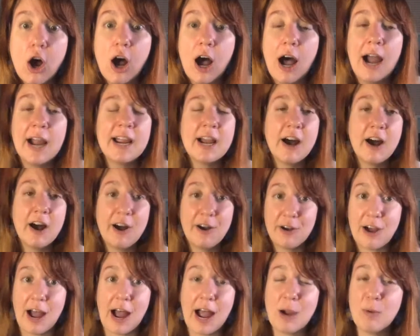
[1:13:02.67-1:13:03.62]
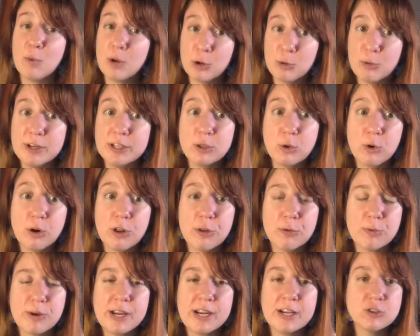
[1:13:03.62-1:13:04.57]
I want to read Lord of the
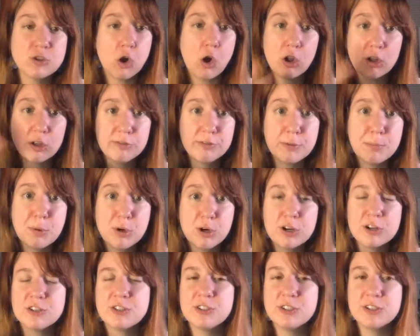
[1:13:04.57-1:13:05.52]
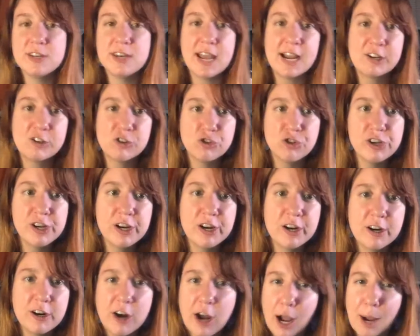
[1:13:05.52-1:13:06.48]
Rings, all of the books, next
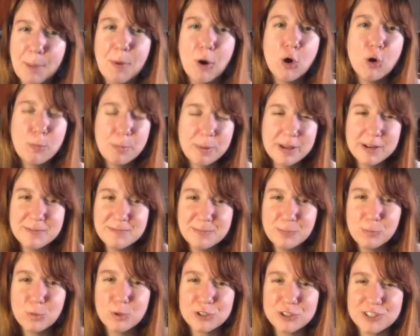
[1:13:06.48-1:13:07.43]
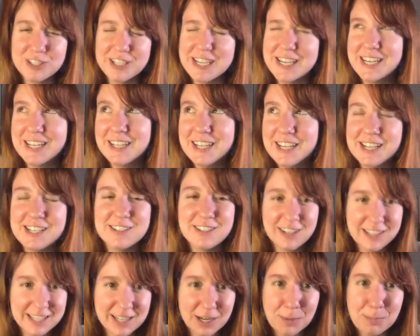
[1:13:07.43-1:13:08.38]
year. I'm hoping. We'll see. It's
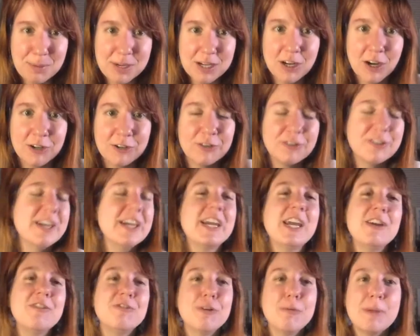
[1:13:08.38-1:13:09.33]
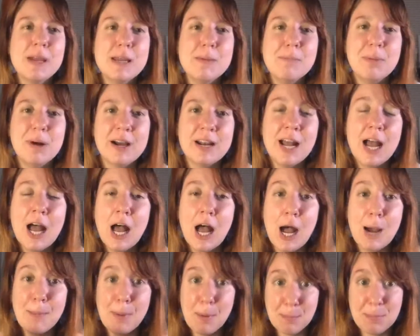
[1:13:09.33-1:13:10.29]
like a big undertaking for me, but
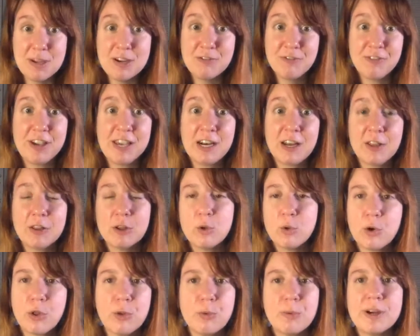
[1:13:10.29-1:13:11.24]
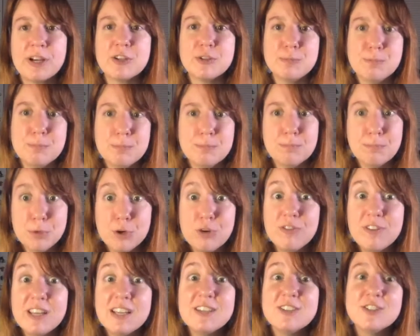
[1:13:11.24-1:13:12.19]
I'm a big fan of the Lord of the Rings
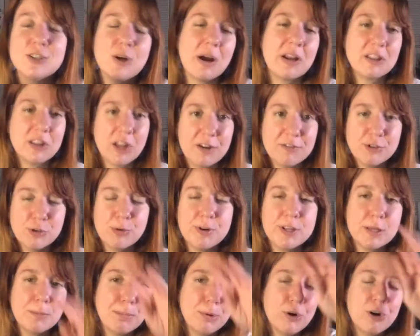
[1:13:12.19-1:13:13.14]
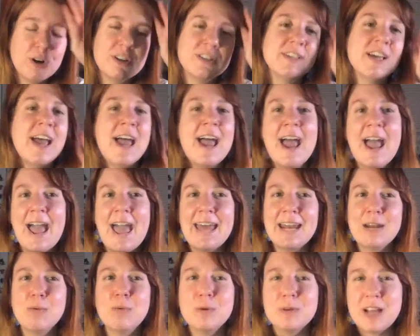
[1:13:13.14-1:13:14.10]
movies, so I'd love to read the books. And
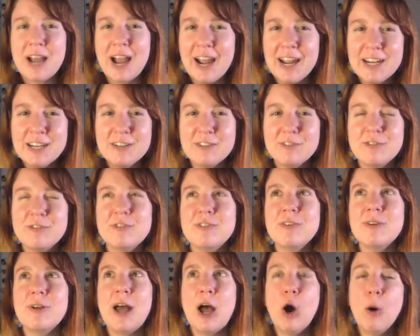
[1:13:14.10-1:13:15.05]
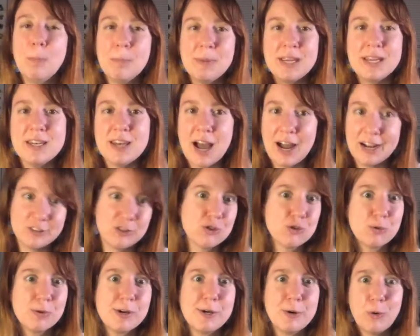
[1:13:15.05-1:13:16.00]
it would kind of help me not just
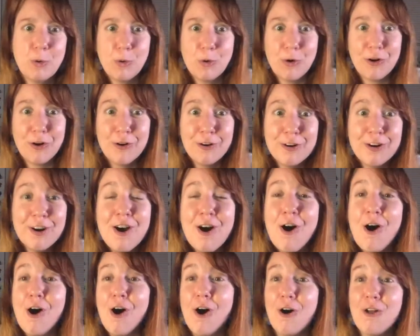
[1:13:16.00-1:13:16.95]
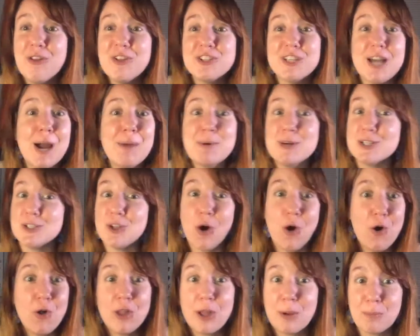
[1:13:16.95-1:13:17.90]
read horror all the time, because
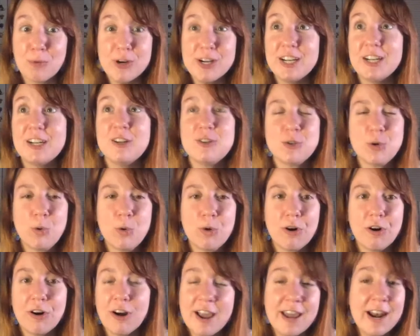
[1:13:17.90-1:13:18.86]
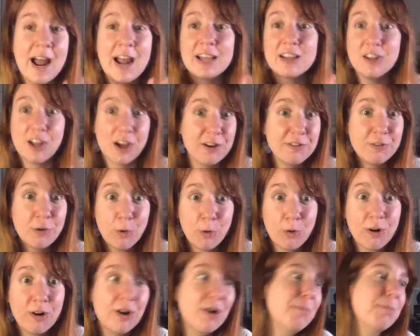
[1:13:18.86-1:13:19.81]
all I'm reading is horror. And I love
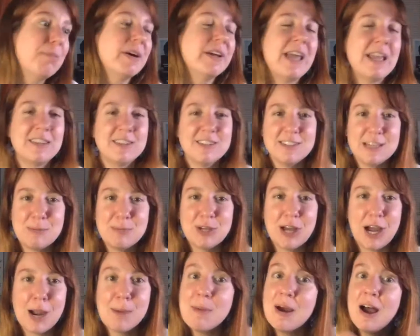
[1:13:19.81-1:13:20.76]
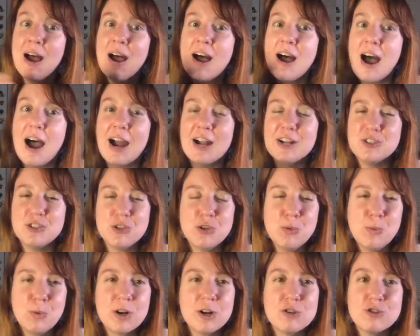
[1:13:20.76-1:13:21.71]
horror, but at the same time, I do
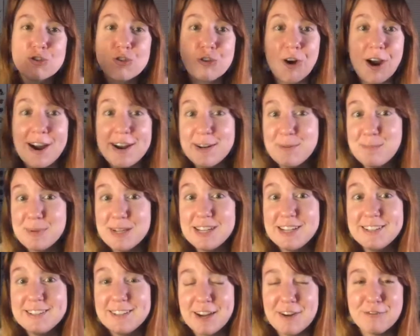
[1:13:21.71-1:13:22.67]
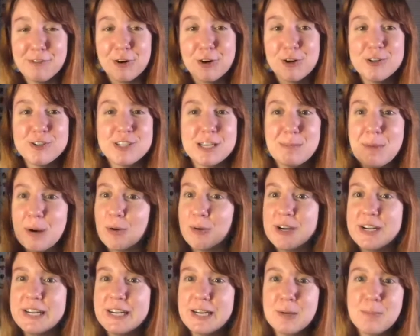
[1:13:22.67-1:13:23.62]
want to try to be diverse in my
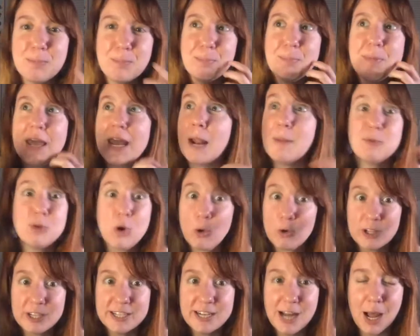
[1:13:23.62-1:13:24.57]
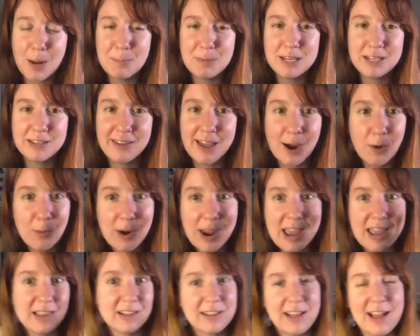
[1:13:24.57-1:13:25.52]
reading, and I'm totally not being that way
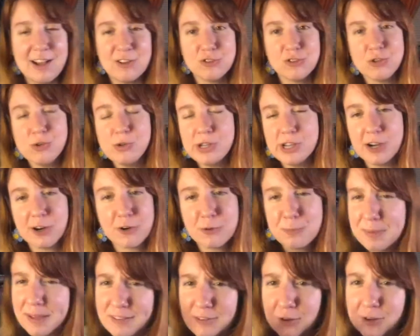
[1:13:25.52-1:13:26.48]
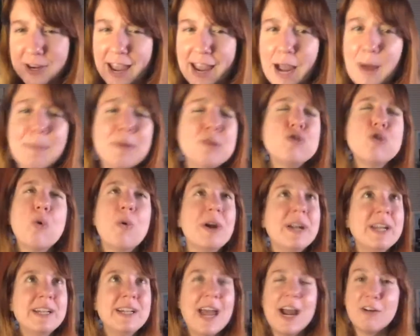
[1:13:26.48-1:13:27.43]
in the last 2 years. But that's okay. I'm
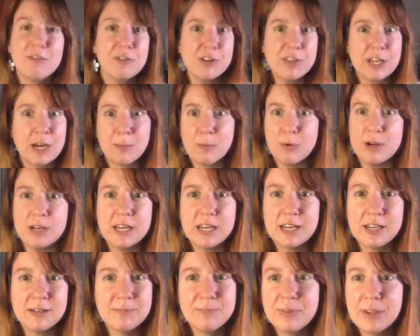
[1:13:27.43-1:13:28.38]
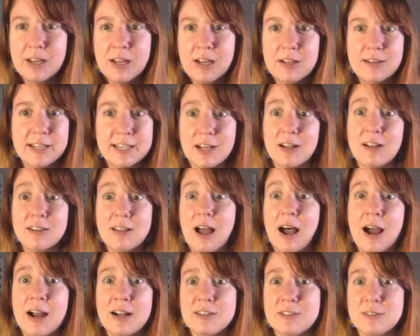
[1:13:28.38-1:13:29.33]
enjoying everything I'm reading, like, a
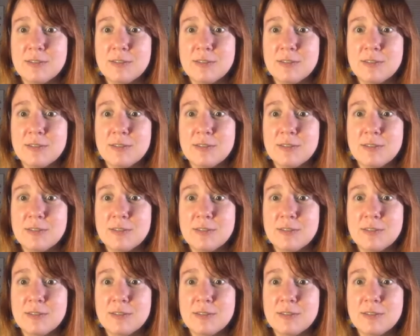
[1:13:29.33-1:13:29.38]
lot.